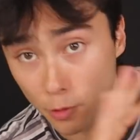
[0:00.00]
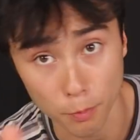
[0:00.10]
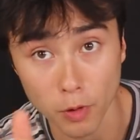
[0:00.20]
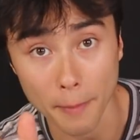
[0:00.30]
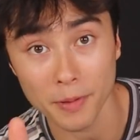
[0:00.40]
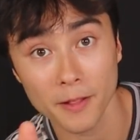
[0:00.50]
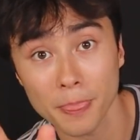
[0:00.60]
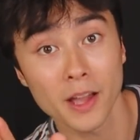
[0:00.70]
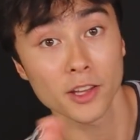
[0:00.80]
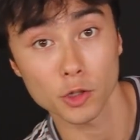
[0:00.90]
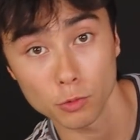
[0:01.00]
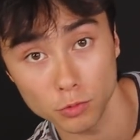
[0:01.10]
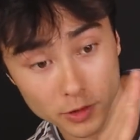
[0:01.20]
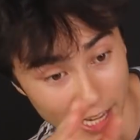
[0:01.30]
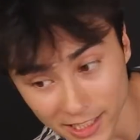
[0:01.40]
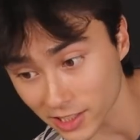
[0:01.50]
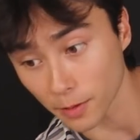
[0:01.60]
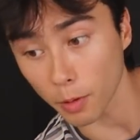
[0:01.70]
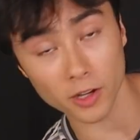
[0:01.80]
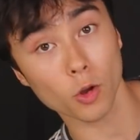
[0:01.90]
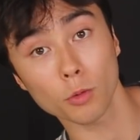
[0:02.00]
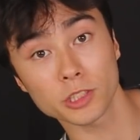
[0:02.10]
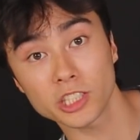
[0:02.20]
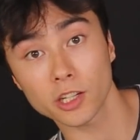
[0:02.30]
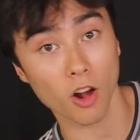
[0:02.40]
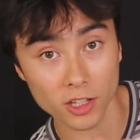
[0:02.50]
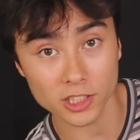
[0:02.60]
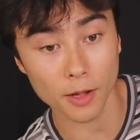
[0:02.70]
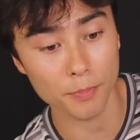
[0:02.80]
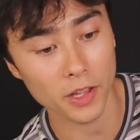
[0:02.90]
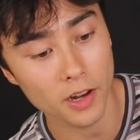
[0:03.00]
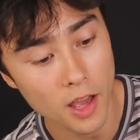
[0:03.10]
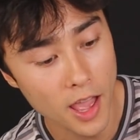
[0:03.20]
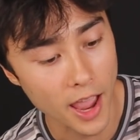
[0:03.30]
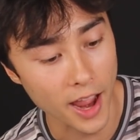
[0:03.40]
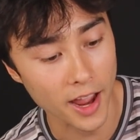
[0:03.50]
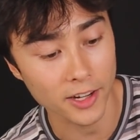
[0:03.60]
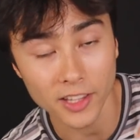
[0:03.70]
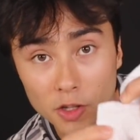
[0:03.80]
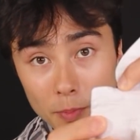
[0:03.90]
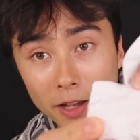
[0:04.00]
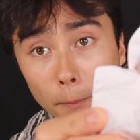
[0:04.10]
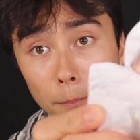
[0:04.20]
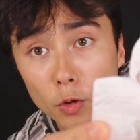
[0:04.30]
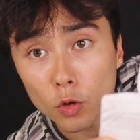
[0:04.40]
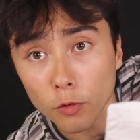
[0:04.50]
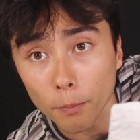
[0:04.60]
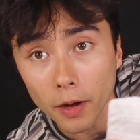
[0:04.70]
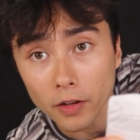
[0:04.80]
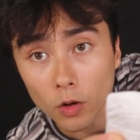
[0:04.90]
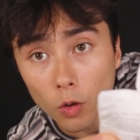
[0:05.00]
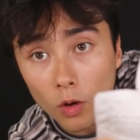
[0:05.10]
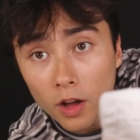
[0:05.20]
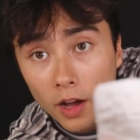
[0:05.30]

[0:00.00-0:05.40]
you prep it, you test the buttonhole machine on something, and then you make a beautiful buttonhole.